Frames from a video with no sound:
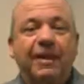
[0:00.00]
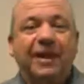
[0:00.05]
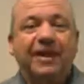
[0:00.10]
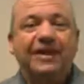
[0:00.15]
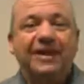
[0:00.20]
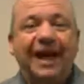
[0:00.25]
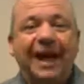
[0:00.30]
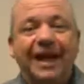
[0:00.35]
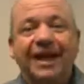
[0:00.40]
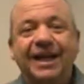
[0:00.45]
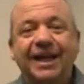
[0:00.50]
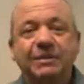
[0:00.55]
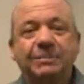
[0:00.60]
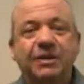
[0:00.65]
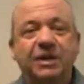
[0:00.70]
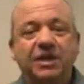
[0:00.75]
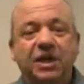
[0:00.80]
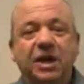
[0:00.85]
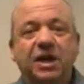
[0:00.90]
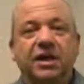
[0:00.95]
That can be
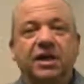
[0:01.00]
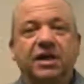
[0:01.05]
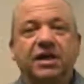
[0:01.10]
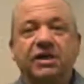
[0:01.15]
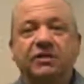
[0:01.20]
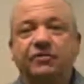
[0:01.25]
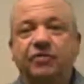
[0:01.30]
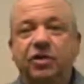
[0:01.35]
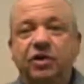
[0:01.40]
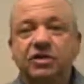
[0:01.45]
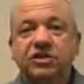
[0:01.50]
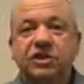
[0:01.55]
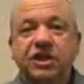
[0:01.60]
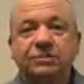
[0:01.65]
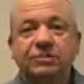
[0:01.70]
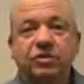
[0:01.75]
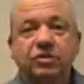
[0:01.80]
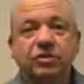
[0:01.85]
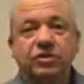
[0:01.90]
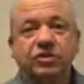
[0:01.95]
done, and the first step
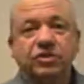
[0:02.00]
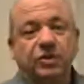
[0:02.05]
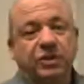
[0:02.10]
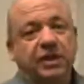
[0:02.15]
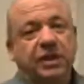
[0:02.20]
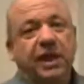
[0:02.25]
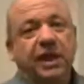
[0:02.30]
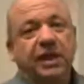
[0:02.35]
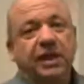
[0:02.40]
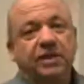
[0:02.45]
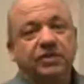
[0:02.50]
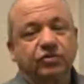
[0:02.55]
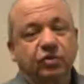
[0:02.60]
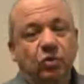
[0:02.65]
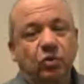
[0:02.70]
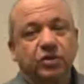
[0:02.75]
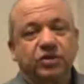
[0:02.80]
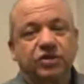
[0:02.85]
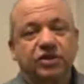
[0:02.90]
towards doing that is, of course,